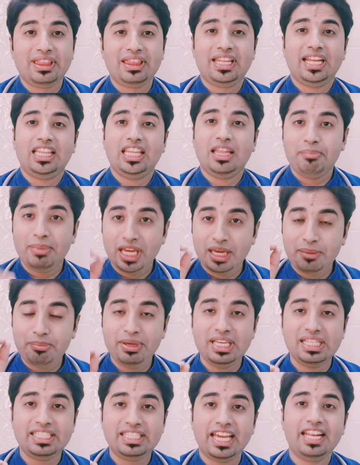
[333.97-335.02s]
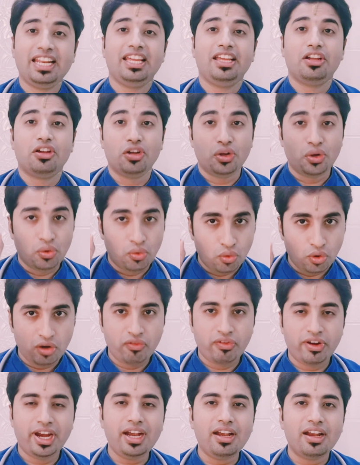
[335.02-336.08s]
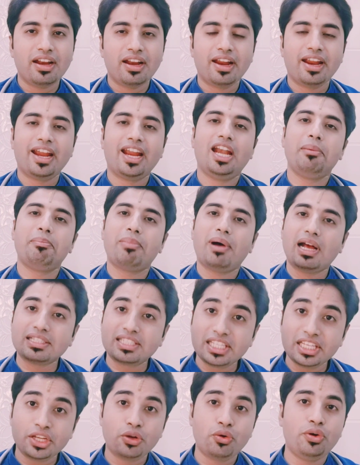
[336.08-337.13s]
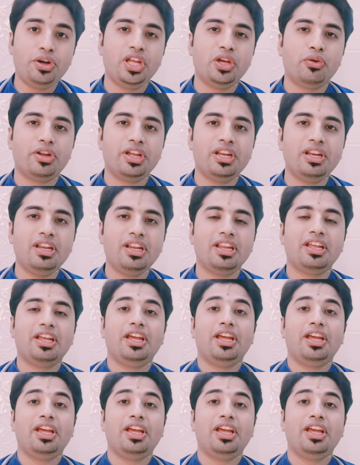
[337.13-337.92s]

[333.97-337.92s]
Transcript: that the baby is gaining good weight and passing good urine.